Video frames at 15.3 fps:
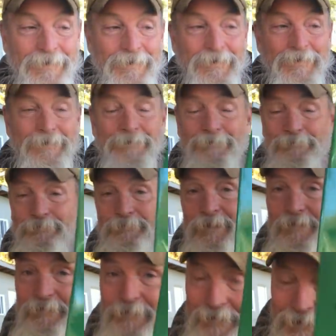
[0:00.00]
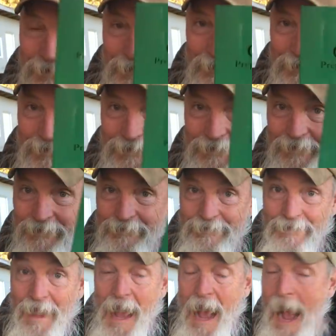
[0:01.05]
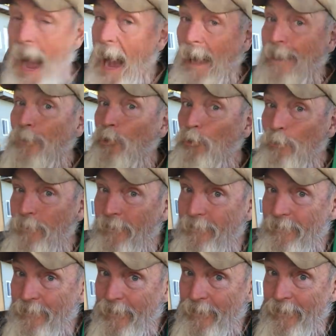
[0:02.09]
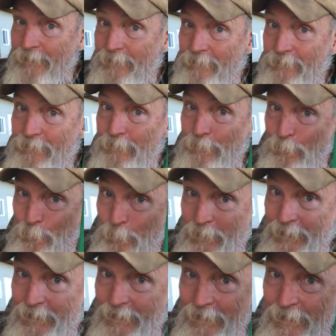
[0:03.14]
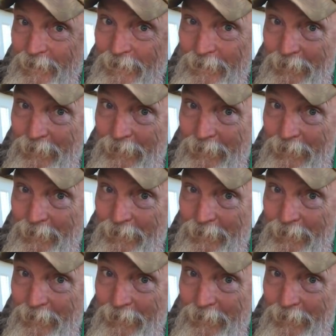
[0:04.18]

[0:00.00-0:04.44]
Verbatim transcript: Uh, that's in here. It, I learned things reading